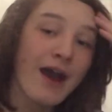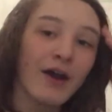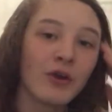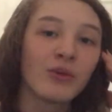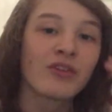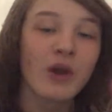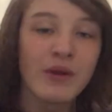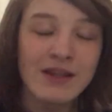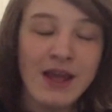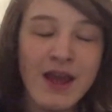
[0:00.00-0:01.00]
I was
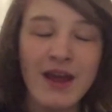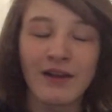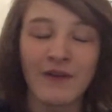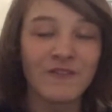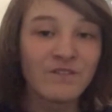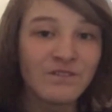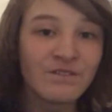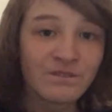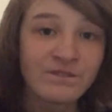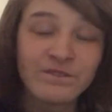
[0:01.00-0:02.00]
going there at
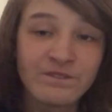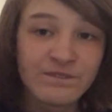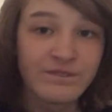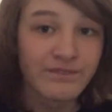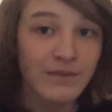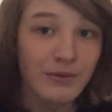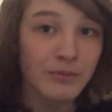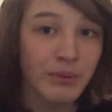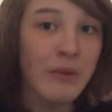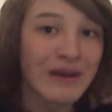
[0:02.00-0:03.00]

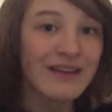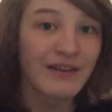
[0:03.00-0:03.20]
probably